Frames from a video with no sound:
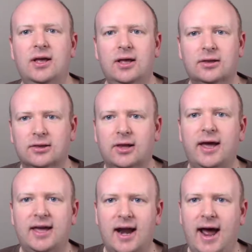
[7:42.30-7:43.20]

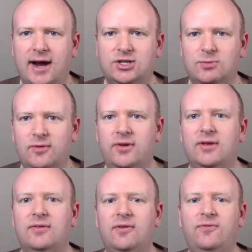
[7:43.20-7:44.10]
like an action movie.
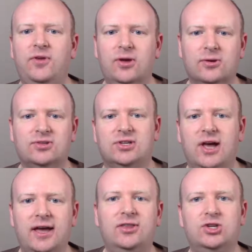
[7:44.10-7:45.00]
It feels
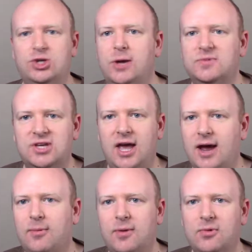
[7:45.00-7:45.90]
like the James
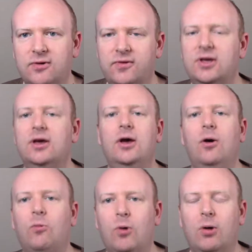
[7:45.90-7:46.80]
Cameron movie
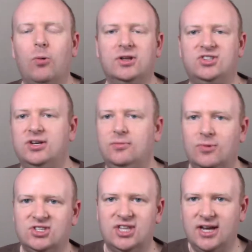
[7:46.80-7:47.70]

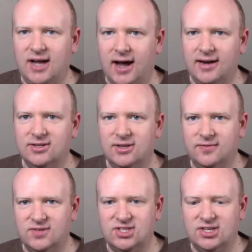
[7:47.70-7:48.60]
once they got into the
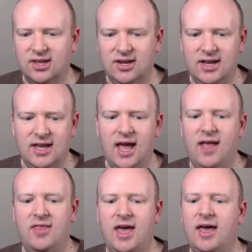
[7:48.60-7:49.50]
facility
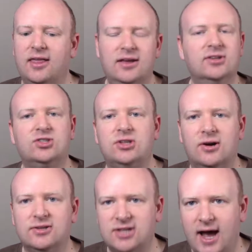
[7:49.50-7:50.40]
and the aliens
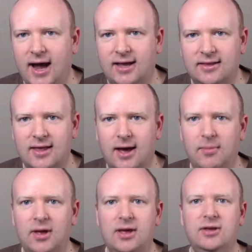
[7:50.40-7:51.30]
start attacking them.
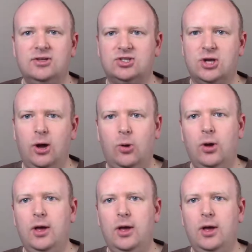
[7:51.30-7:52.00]
So